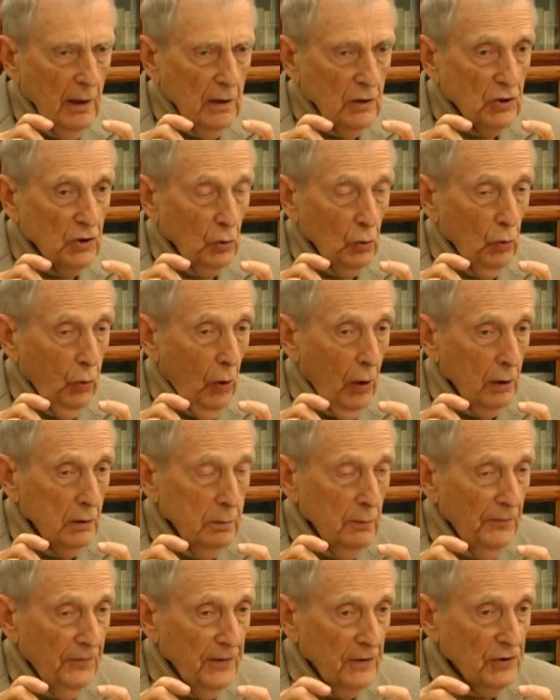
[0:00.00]
So,
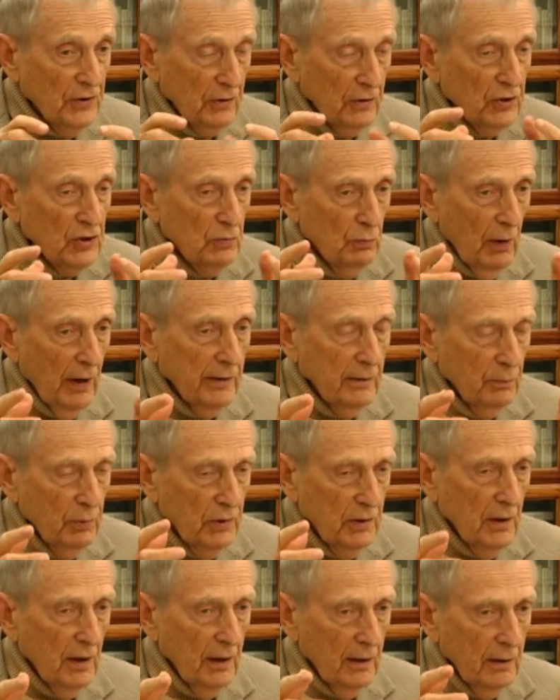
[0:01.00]
quantum physics might
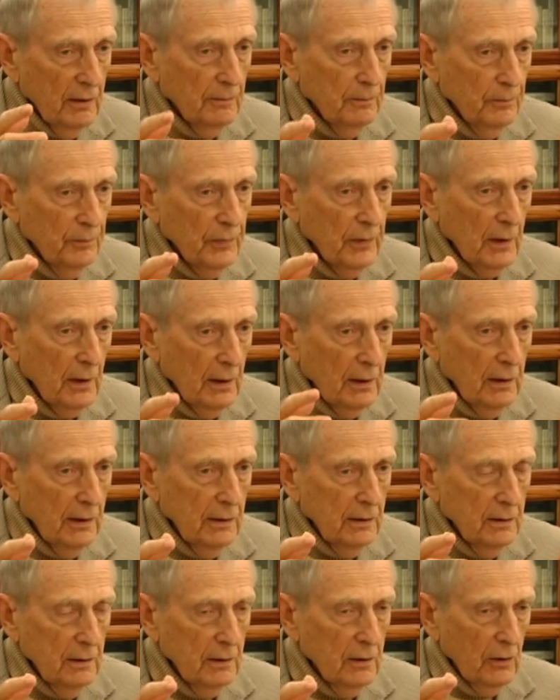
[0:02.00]
be a
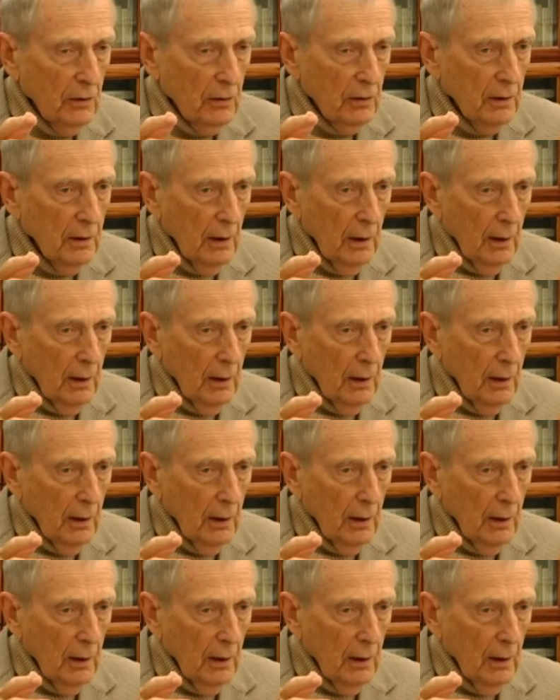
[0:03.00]
lead here.